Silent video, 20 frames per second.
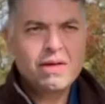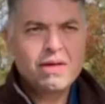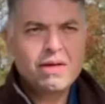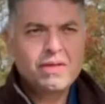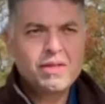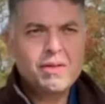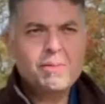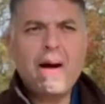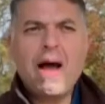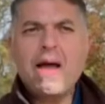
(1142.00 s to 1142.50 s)

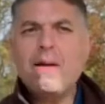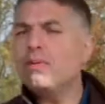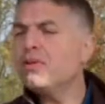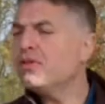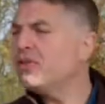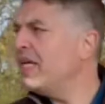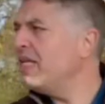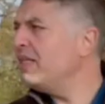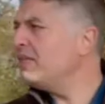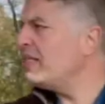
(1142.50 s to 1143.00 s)
The Bible
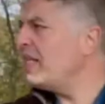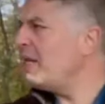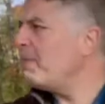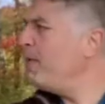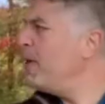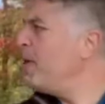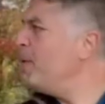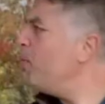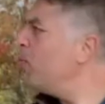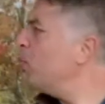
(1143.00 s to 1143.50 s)
says that
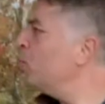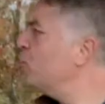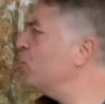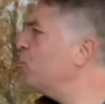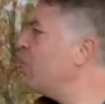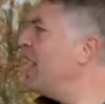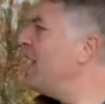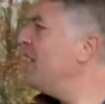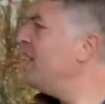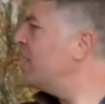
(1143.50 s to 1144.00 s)
people
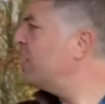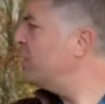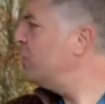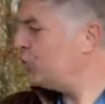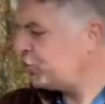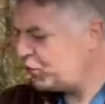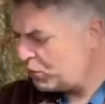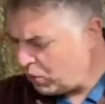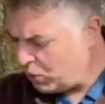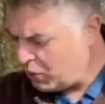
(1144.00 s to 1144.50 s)
tried to
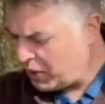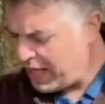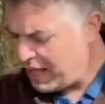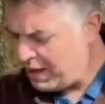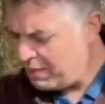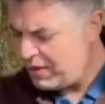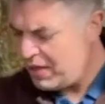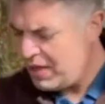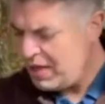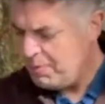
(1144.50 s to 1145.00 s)
control
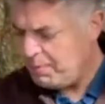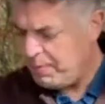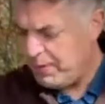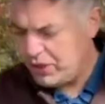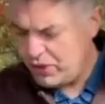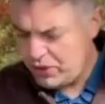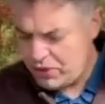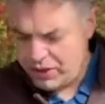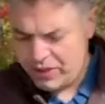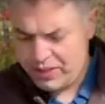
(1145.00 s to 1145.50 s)
him,
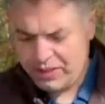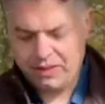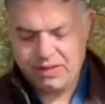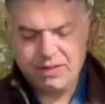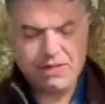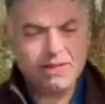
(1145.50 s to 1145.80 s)
but couldn't.